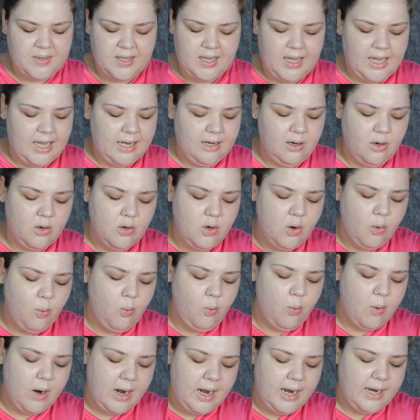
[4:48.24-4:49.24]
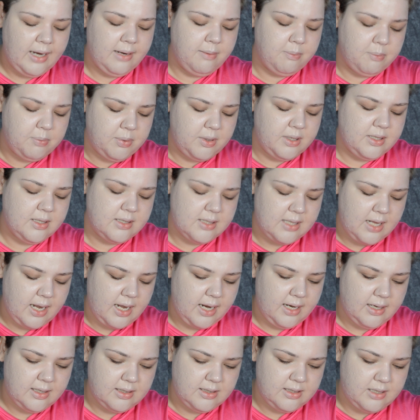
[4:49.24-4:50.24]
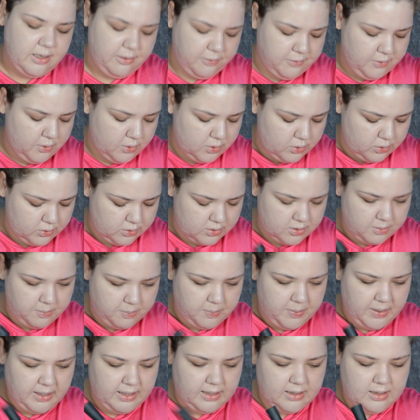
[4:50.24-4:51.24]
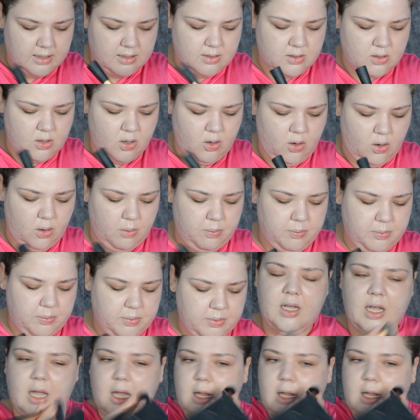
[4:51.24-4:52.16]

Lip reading: I don't know why, but it's like difficult to pick this up.